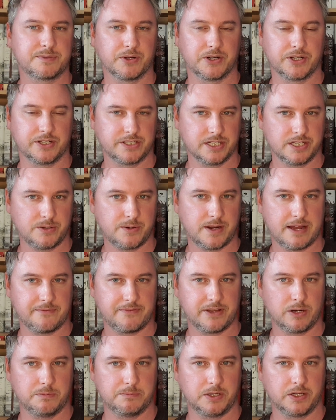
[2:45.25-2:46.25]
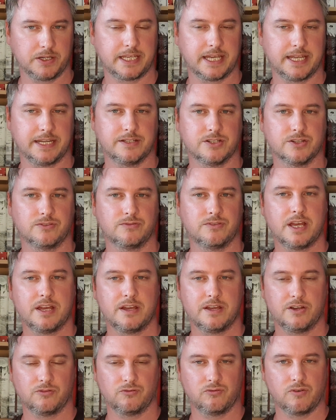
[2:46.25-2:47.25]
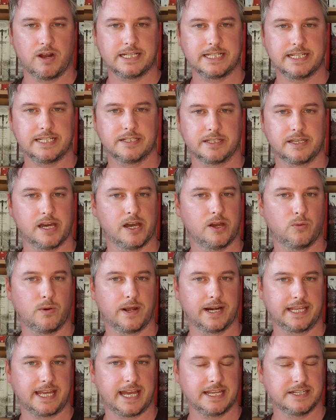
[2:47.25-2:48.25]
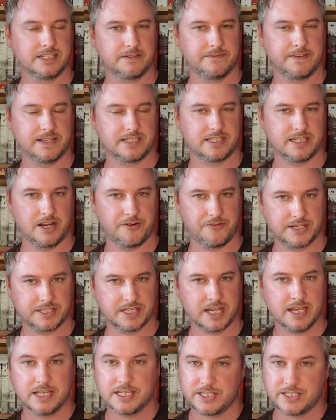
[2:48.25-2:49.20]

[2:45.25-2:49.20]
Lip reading: but I do have it on my Kindle ready to go when I get into this series.